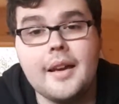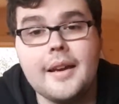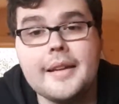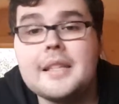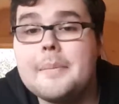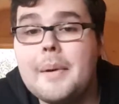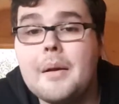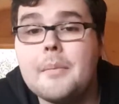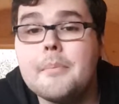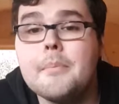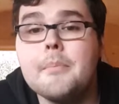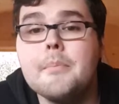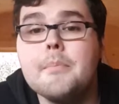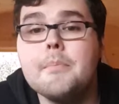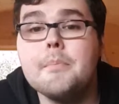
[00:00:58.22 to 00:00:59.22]
is about
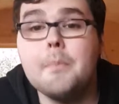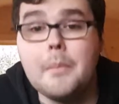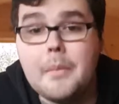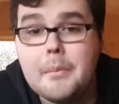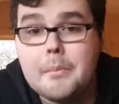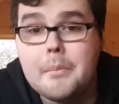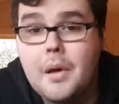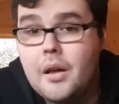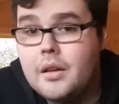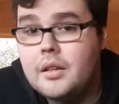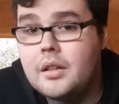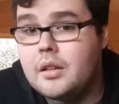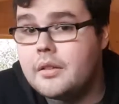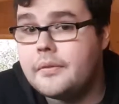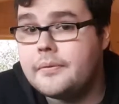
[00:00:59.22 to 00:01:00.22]
my
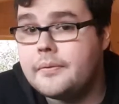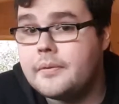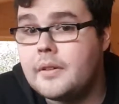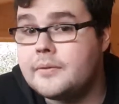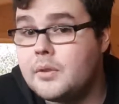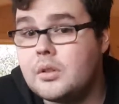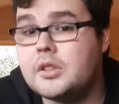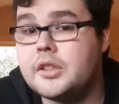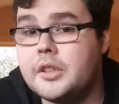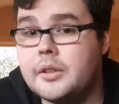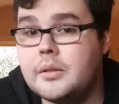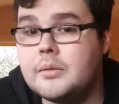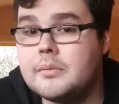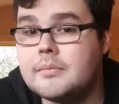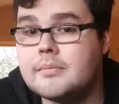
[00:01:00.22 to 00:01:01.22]
love of Doctor
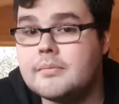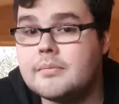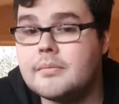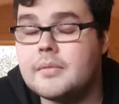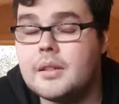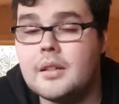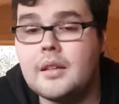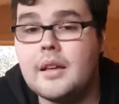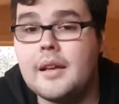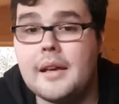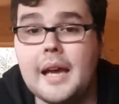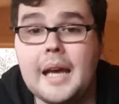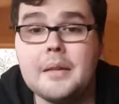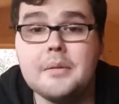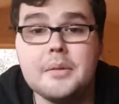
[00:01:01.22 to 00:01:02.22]
Who
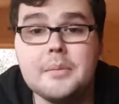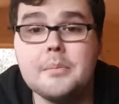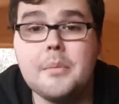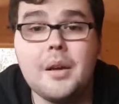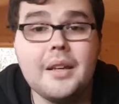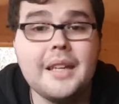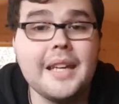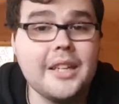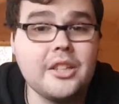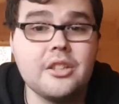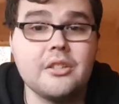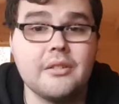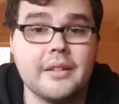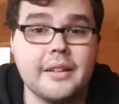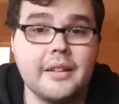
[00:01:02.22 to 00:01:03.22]
and my
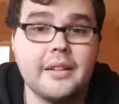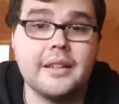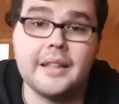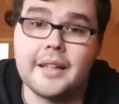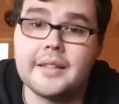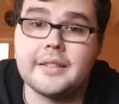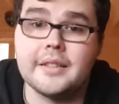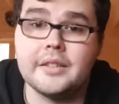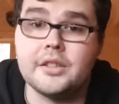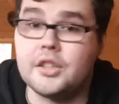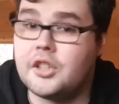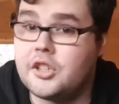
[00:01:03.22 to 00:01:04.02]
history connected to